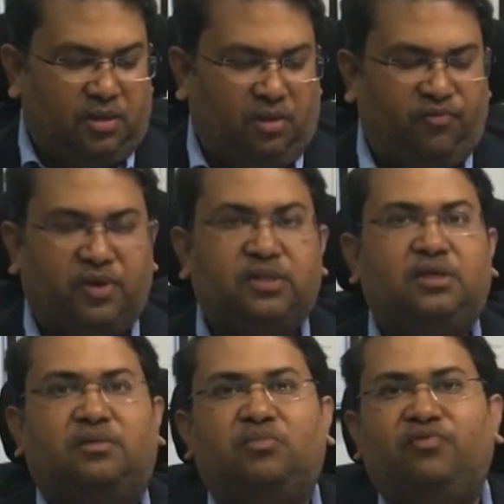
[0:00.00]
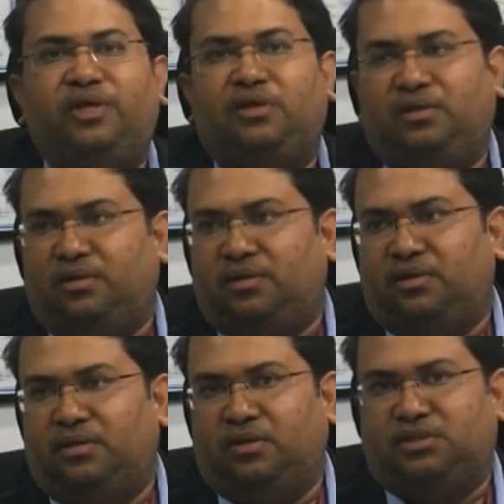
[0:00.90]
Now further moving,
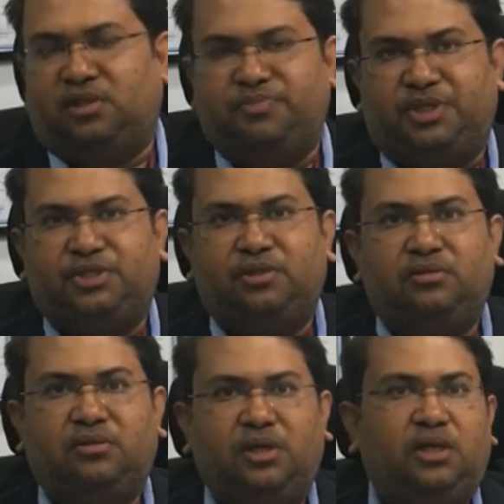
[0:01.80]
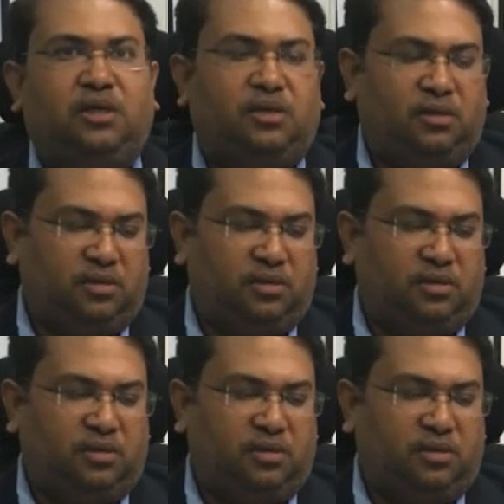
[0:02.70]
subsection 3,